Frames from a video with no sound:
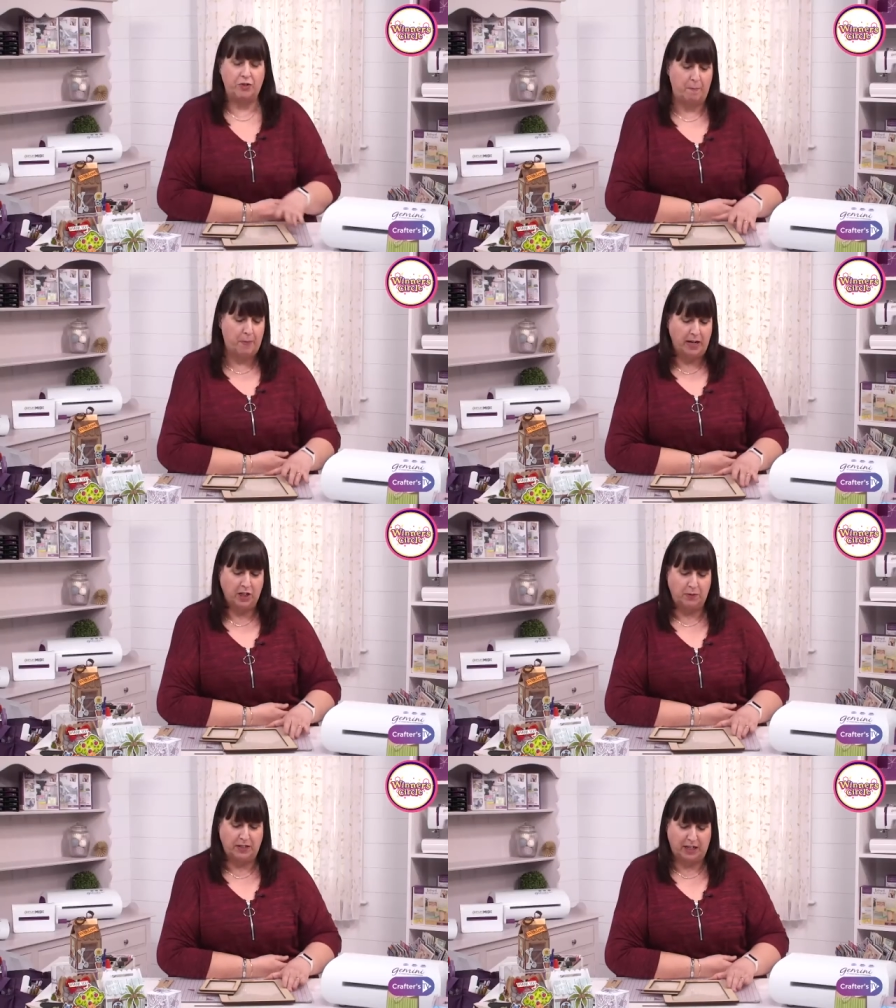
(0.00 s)
your
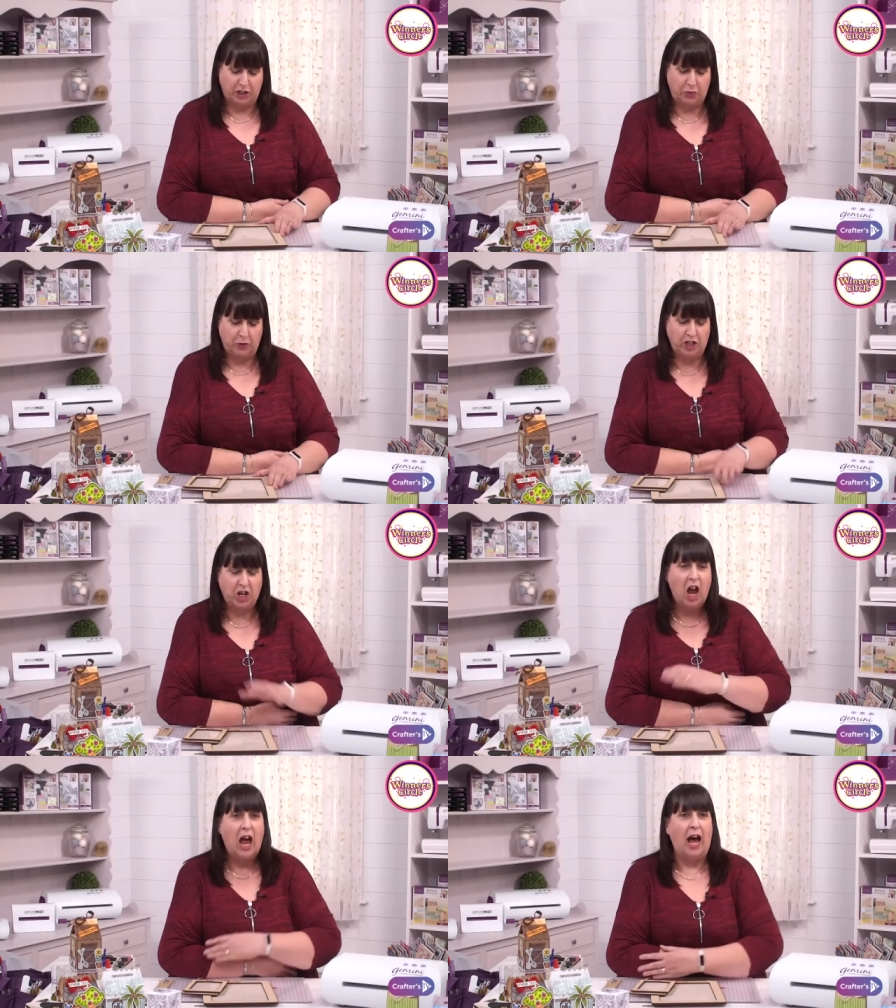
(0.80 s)
embellishments as you wish.
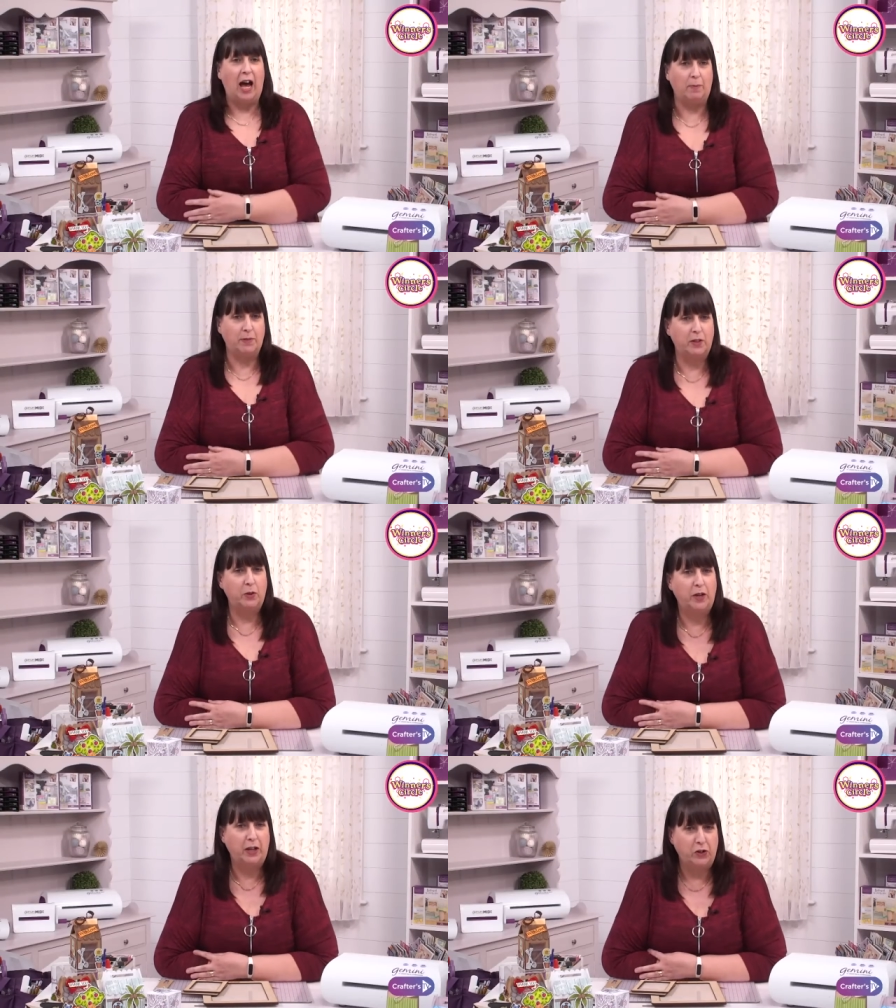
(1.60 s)

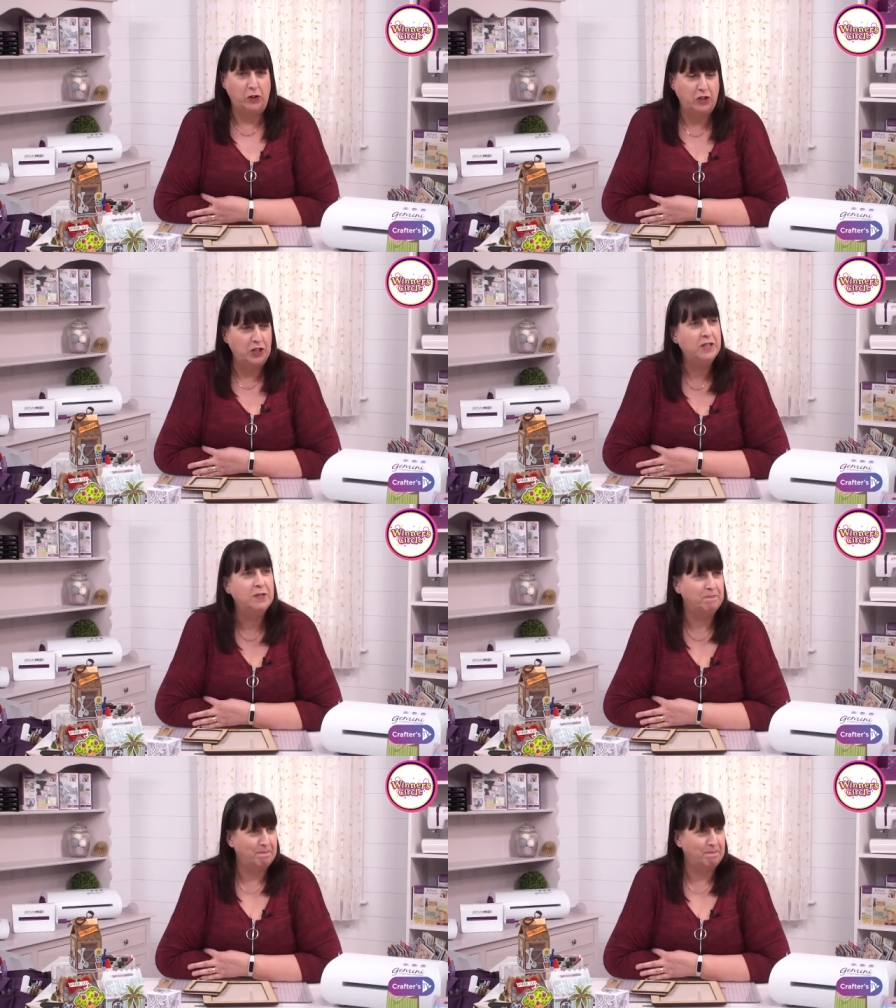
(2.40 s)
Absolutely gorgeous.